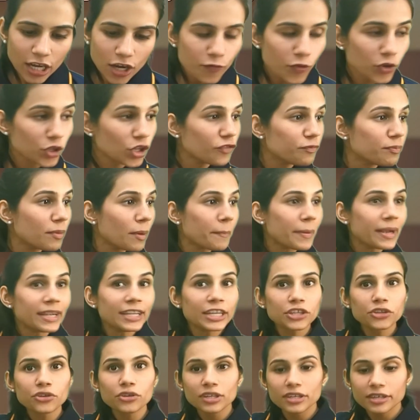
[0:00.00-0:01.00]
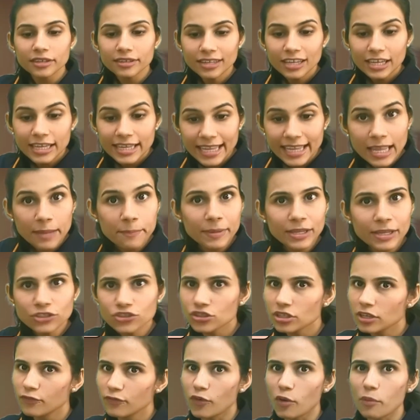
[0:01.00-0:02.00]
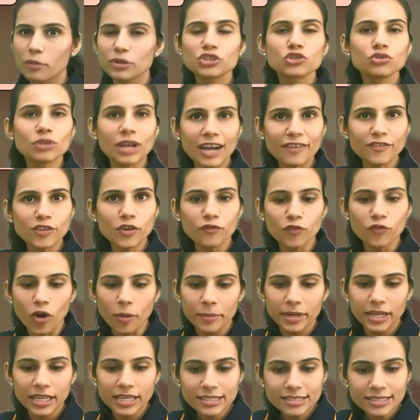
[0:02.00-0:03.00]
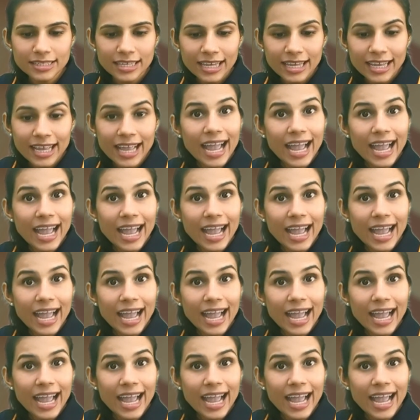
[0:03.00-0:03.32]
foot of perpendicular, image, for which you have your formulas,